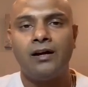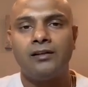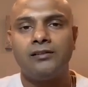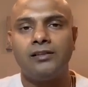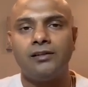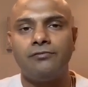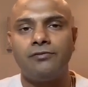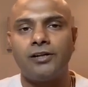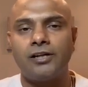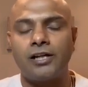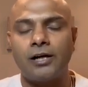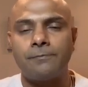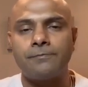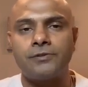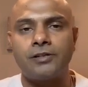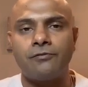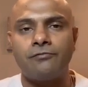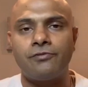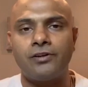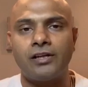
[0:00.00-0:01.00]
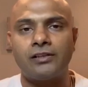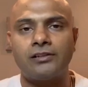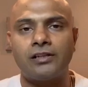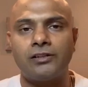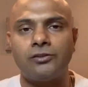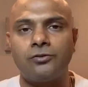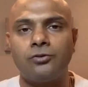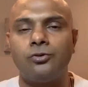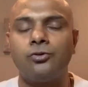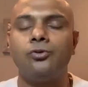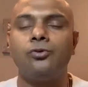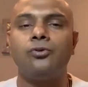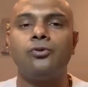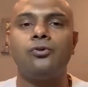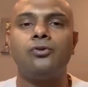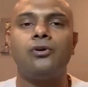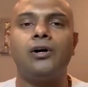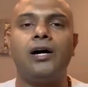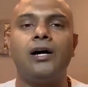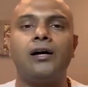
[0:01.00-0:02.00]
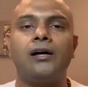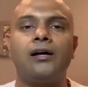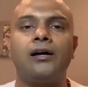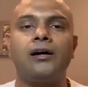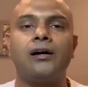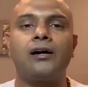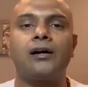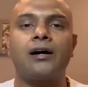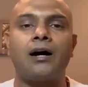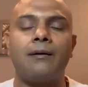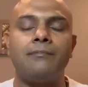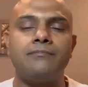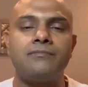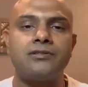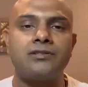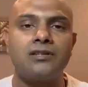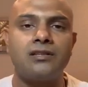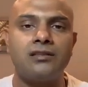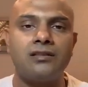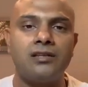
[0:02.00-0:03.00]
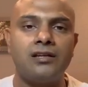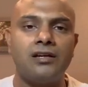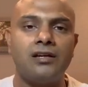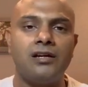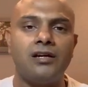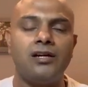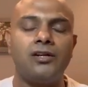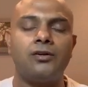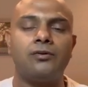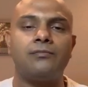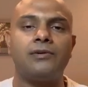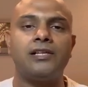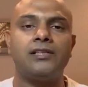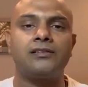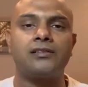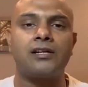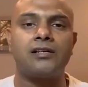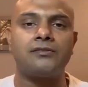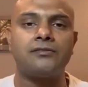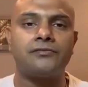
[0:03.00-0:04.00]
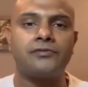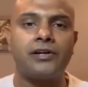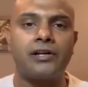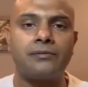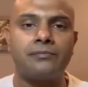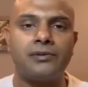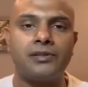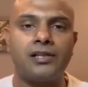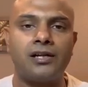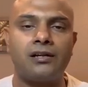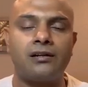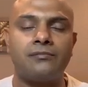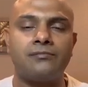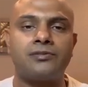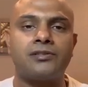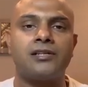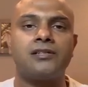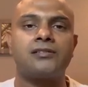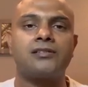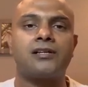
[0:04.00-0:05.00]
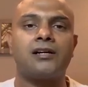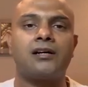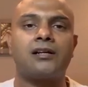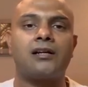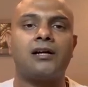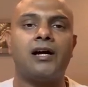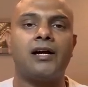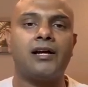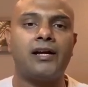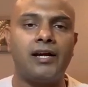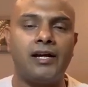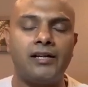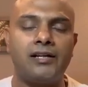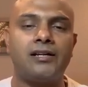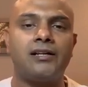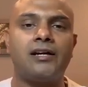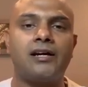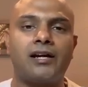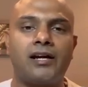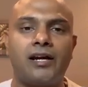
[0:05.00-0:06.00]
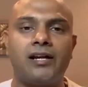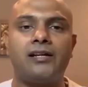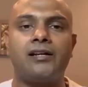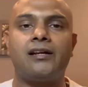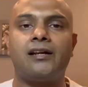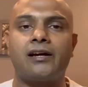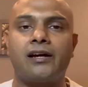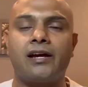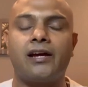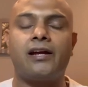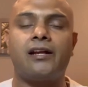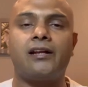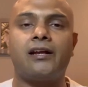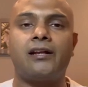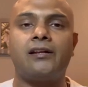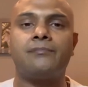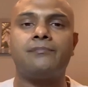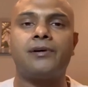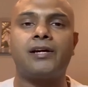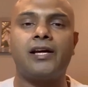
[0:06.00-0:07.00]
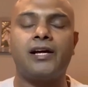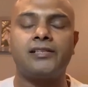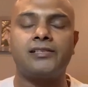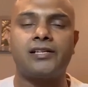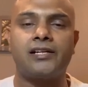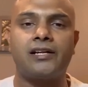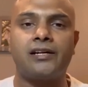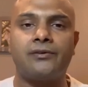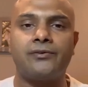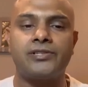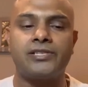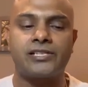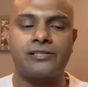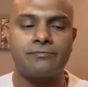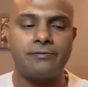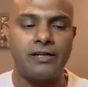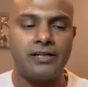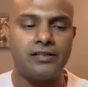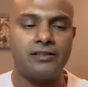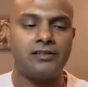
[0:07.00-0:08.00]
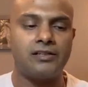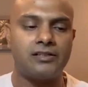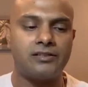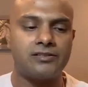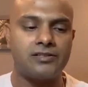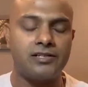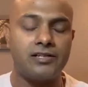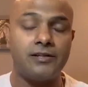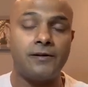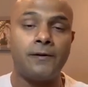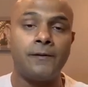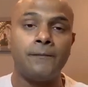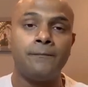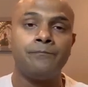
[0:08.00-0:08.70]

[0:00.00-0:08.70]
The word Apsavya Tanuhu comes in the mantras of Garbhadanam Sanskar again and again and again. And my Acharya was explaining that, see,